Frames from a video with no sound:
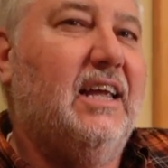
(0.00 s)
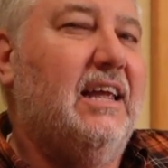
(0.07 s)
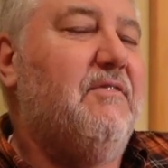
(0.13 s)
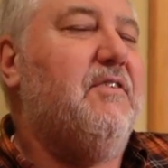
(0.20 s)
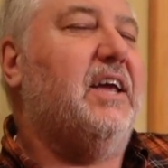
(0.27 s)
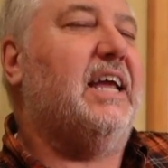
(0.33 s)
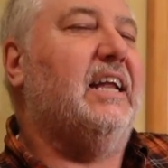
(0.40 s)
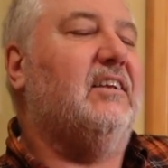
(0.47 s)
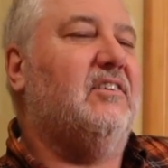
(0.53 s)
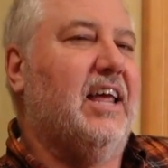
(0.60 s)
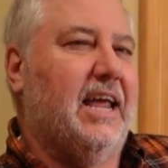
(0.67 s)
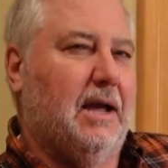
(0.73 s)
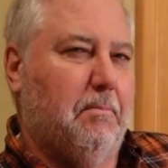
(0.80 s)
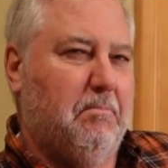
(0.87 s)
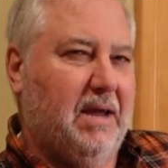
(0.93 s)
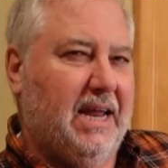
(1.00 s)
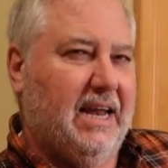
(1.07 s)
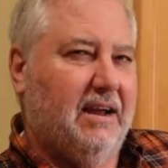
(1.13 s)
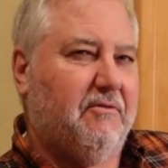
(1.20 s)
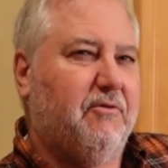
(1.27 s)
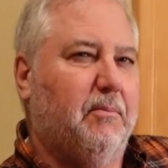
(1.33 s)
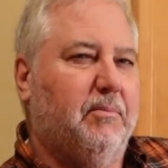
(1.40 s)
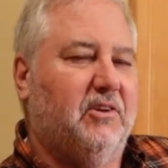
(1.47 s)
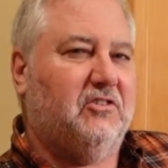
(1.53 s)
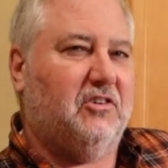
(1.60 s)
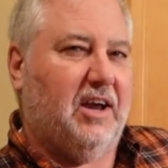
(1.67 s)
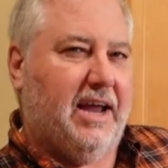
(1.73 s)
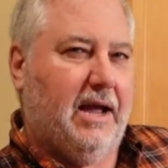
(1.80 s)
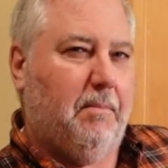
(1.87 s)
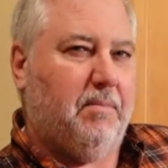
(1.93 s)
if it can take a beating from the
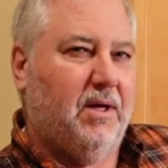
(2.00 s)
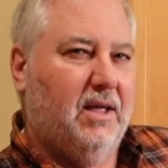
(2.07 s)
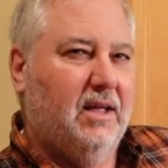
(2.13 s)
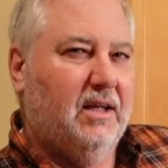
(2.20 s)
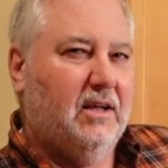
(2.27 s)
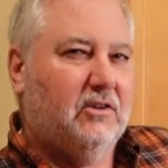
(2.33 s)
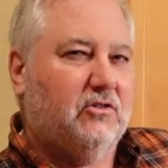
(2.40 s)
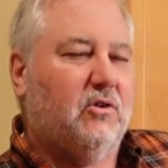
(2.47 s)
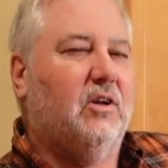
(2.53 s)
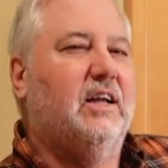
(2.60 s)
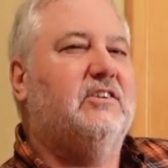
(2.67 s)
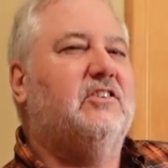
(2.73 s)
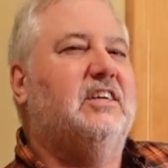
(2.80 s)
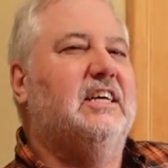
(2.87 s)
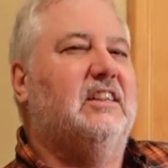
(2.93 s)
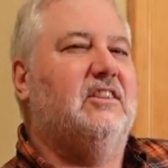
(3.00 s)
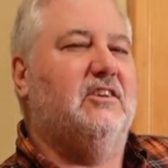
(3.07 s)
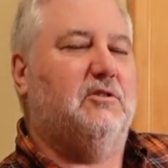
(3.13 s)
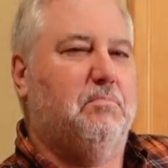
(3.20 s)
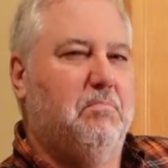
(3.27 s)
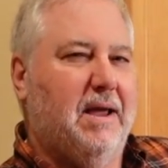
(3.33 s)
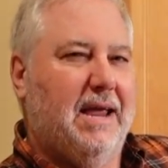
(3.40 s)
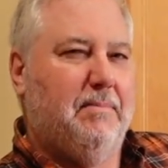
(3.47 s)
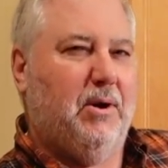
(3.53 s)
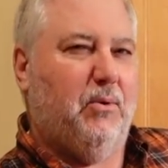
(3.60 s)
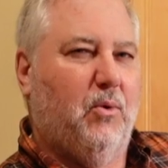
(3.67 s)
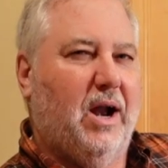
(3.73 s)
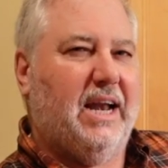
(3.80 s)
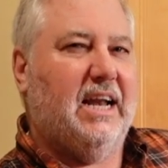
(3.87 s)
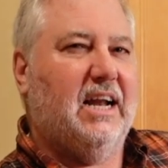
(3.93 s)
champ. So let's get this baby
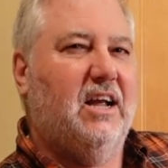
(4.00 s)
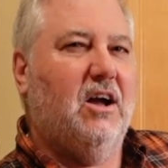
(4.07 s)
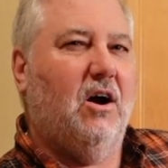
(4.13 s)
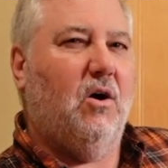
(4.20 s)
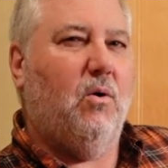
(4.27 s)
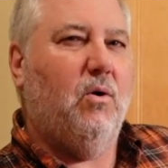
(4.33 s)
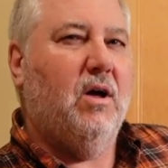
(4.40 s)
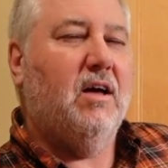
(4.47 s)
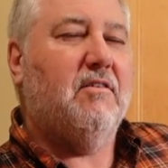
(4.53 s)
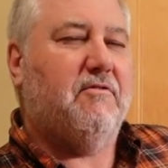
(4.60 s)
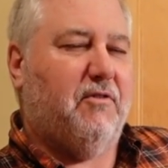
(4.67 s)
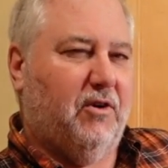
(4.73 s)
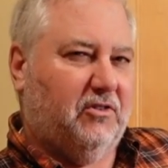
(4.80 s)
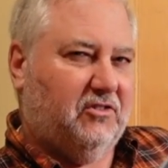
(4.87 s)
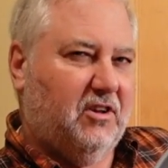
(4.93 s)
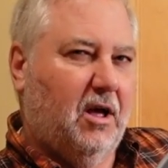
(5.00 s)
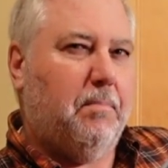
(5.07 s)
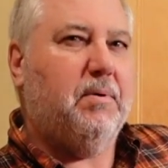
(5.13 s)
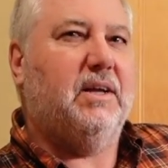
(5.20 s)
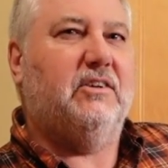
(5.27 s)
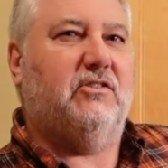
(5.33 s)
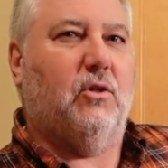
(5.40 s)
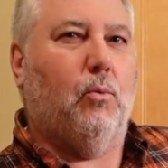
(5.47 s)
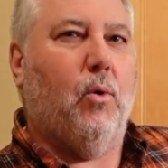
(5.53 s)
ready to go. First up is the